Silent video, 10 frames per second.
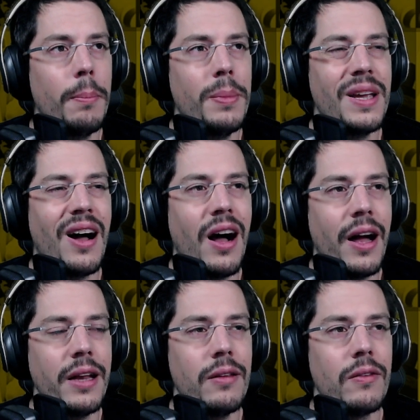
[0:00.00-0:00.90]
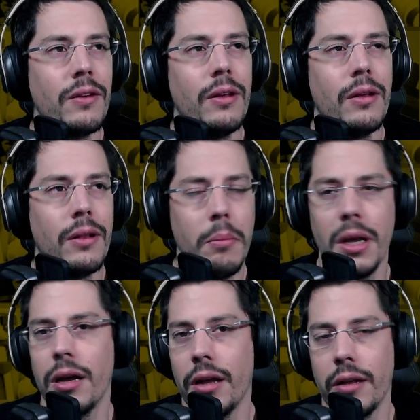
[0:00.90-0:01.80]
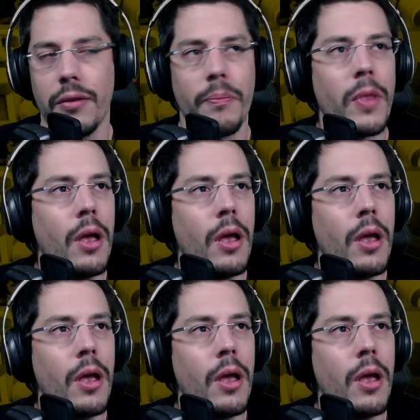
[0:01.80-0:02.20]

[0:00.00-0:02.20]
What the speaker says: behind the Mega Knight.